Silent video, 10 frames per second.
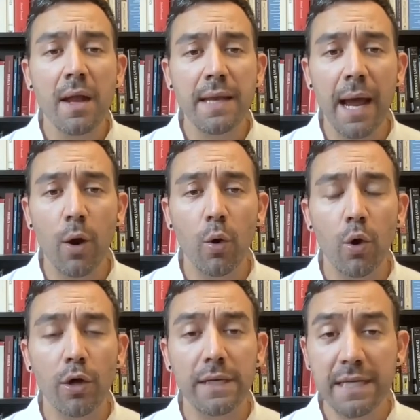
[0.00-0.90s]
Now,
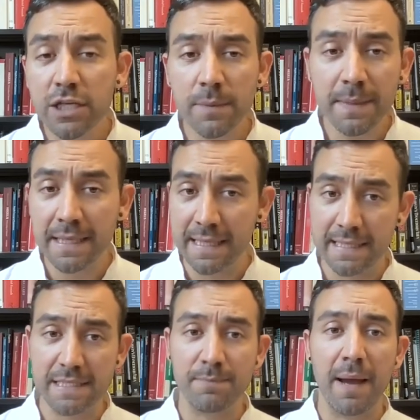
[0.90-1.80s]
Nietzsche
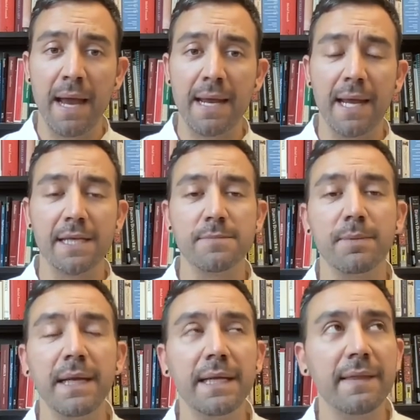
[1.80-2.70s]
begins by
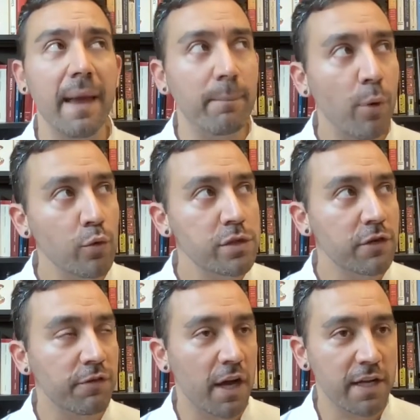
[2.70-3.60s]
explaining that most
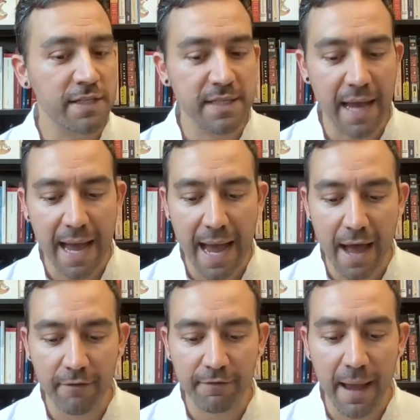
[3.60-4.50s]
of us
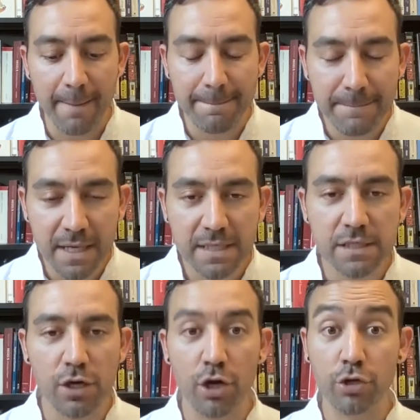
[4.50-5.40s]
have a
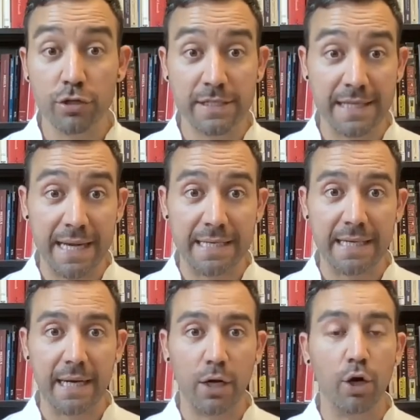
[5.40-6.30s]

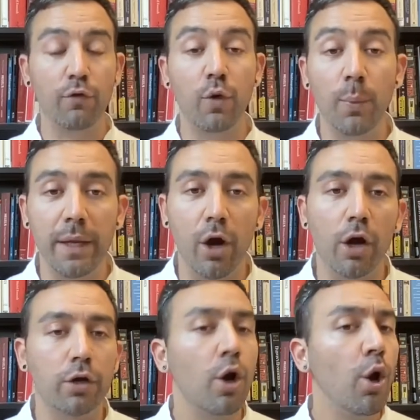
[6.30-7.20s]
misunderstanding of who we
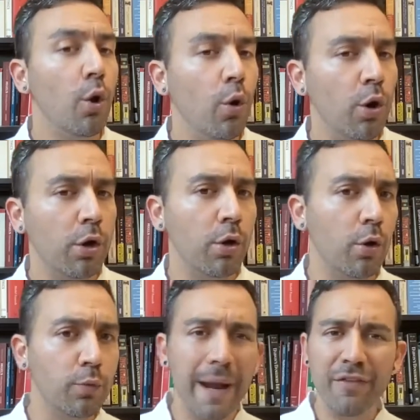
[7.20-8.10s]
are, or
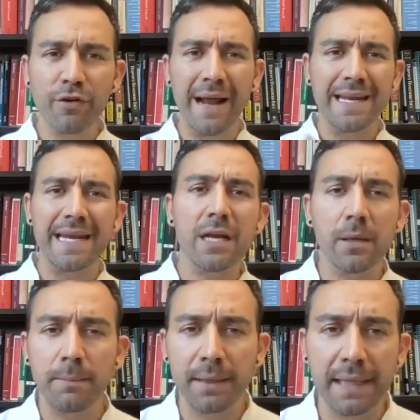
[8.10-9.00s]
rather, an
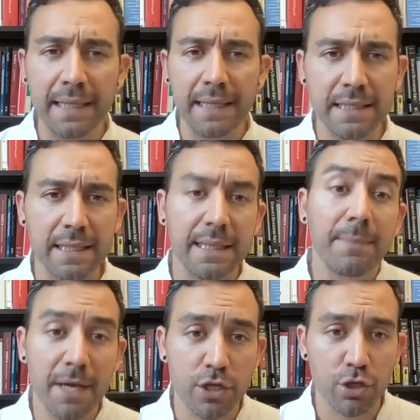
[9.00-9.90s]
incomplete
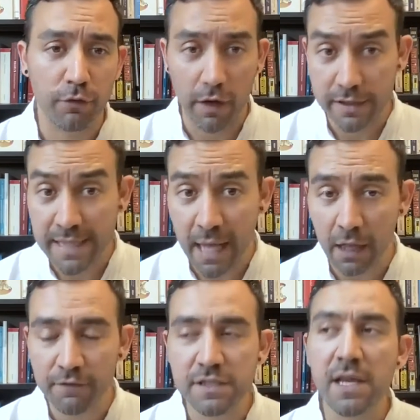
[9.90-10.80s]
image of
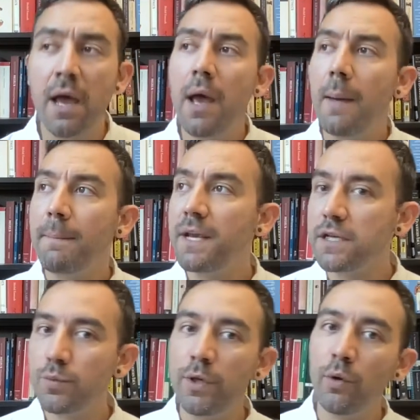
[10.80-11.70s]
ourselves,
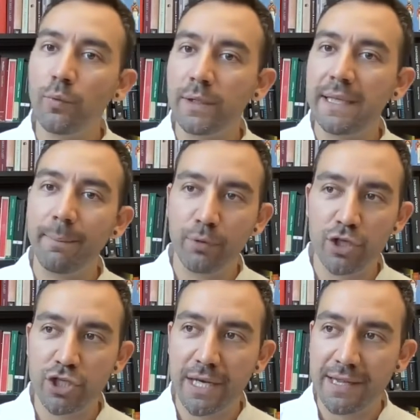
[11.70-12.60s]
because we don't really
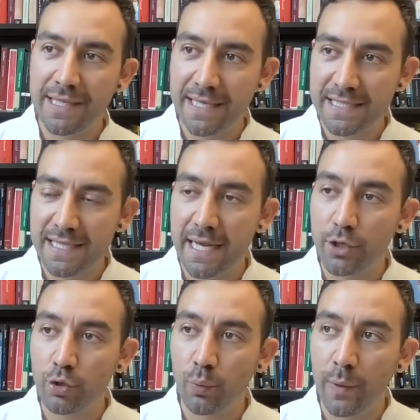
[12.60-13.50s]
appreciate the
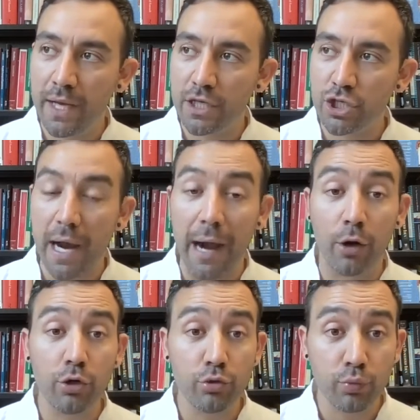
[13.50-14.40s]
extent to which
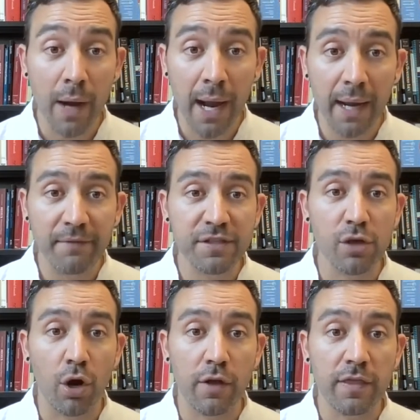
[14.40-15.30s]
our drives
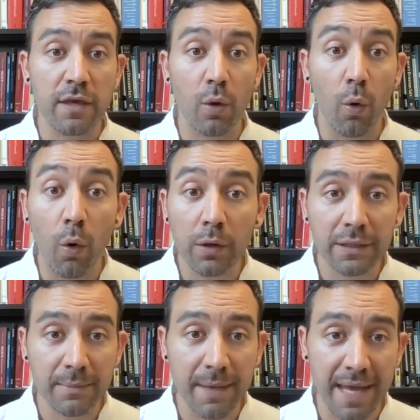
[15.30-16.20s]
are the
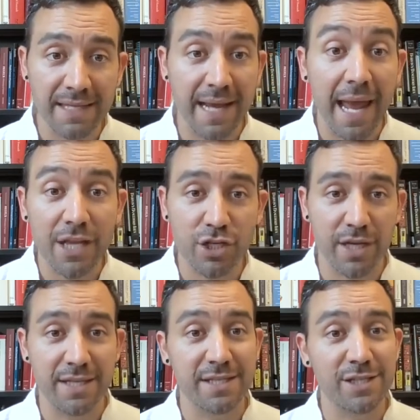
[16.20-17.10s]
ultimate
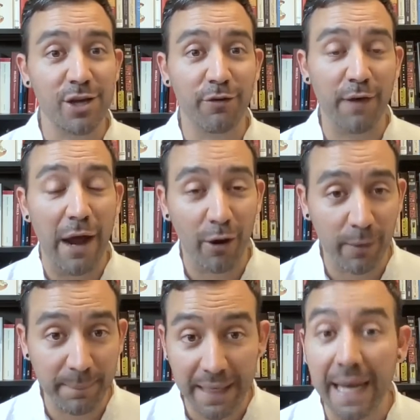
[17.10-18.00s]
engines of our
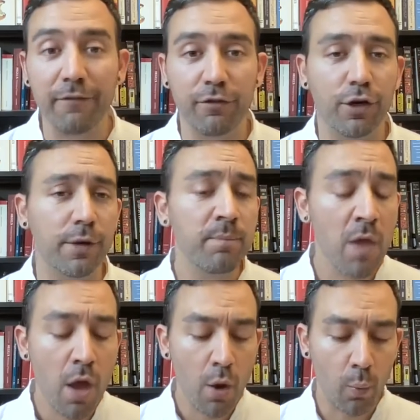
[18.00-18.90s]
behavior.
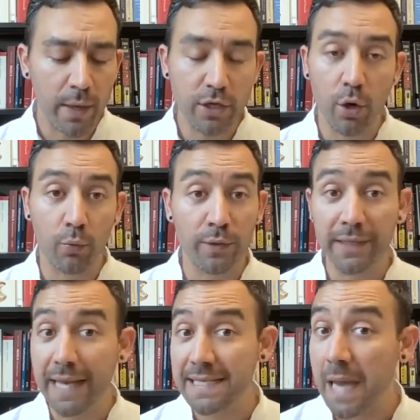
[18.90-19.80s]
We don't
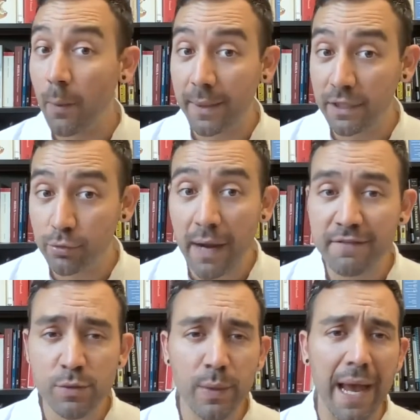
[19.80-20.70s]
realize how many
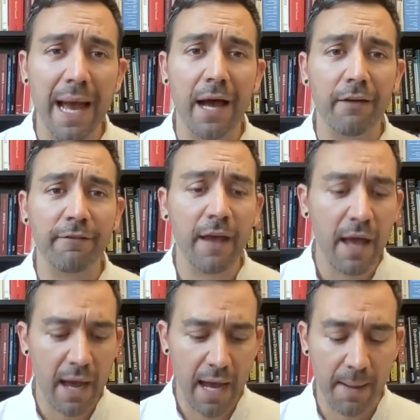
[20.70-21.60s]
drives we have,
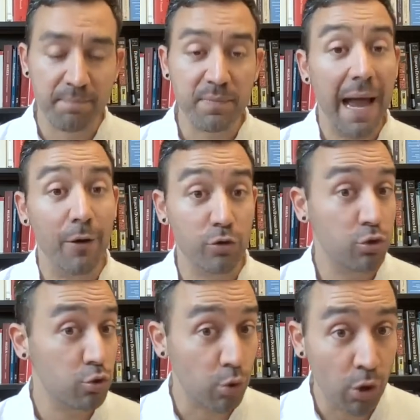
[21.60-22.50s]
how
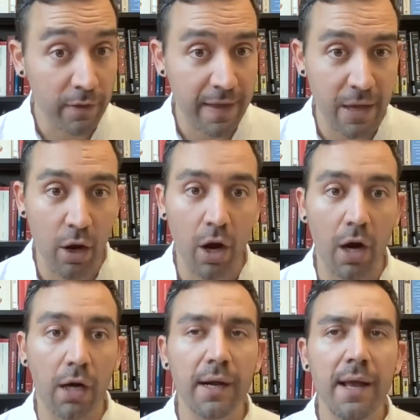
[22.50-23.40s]
strong they
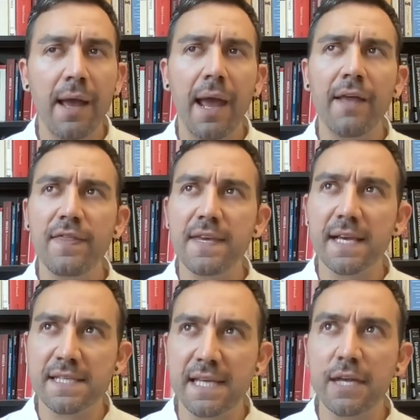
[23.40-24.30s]
are, and the
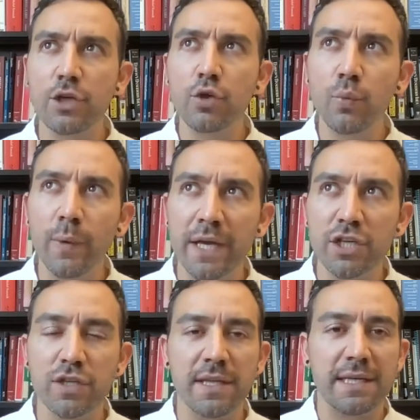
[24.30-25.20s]
extent to
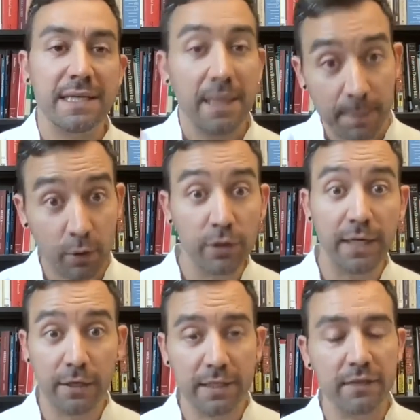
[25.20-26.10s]
which the typical
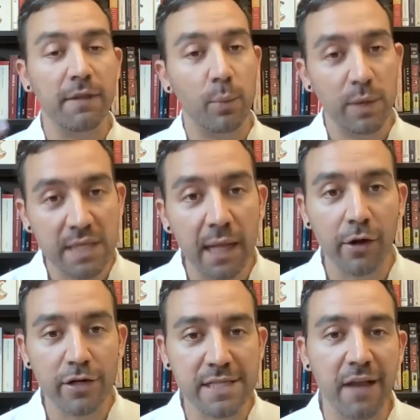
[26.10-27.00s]
narrative that we tell
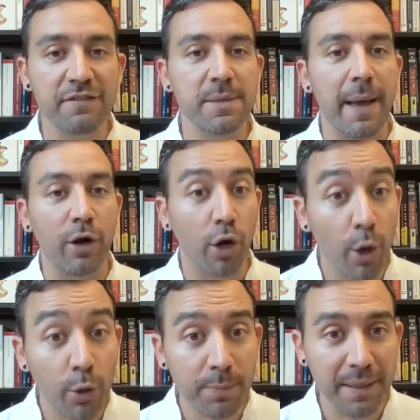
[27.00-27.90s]
ourselves about our
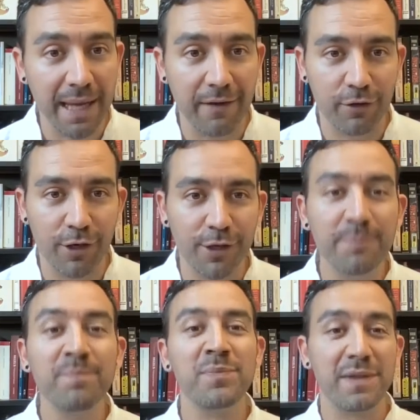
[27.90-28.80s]
own behavior,
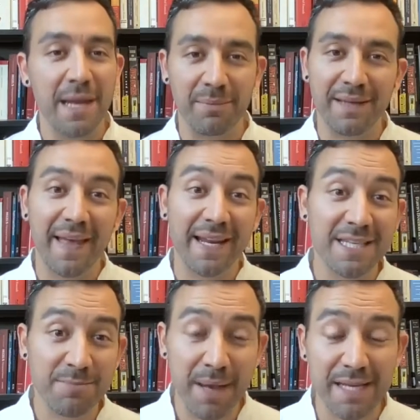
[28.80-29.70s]
namely that
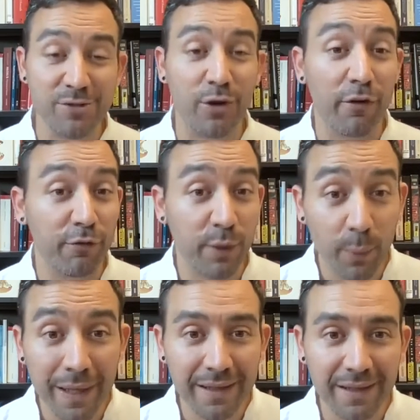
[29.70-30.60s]
it's based on our free
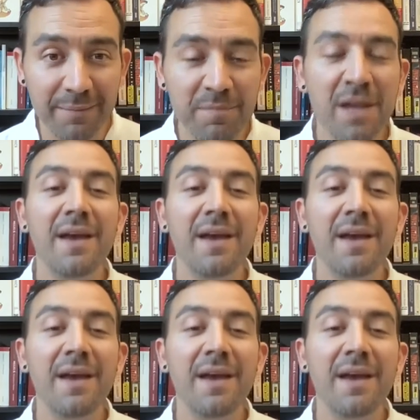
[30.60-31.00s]
will,